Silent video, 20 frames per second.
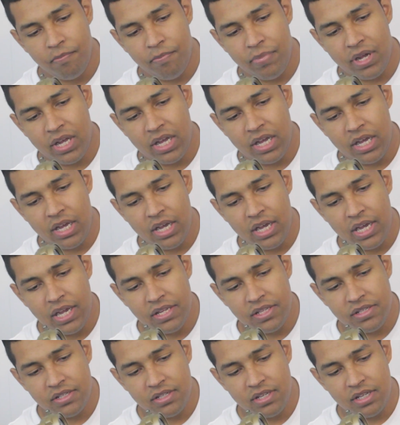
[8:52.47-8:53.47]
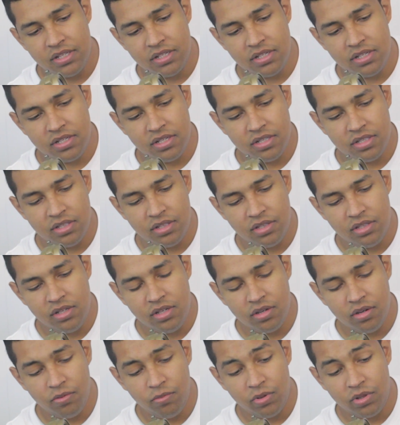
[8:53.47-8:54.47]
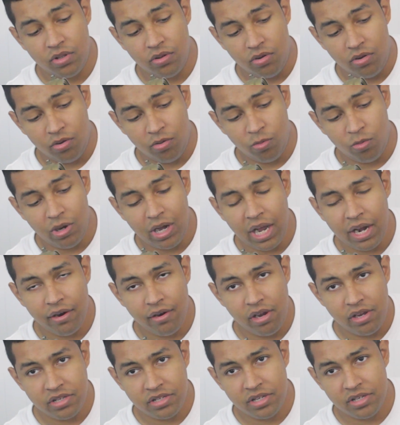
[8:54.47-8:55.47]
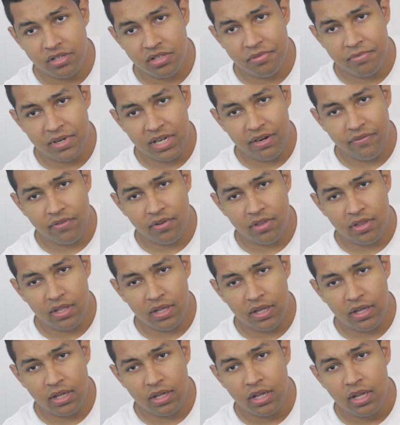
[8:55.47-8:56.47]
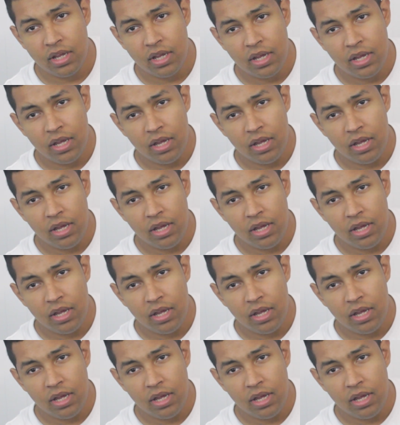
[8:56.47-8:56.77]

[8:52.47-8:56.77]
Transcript: but since, you know, with the whole wiring system and everything,